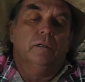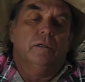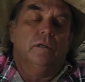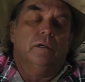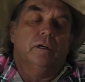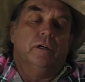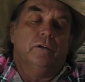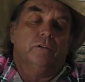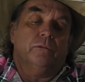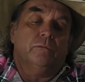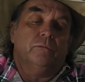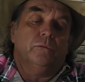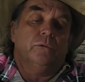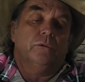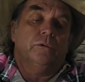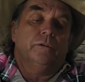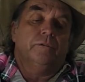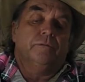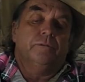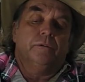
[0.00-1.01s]
as it
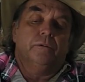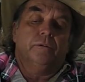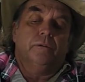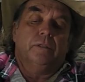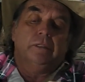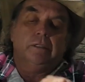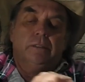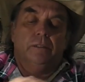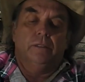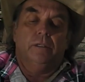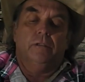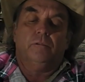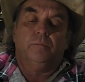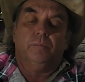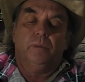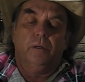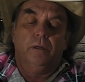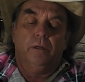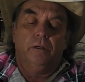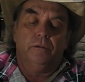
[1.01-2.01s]
would if you
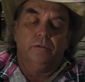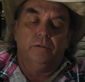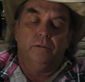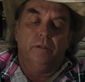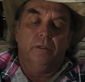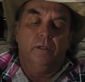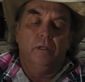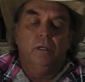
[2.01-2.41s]
exposed it.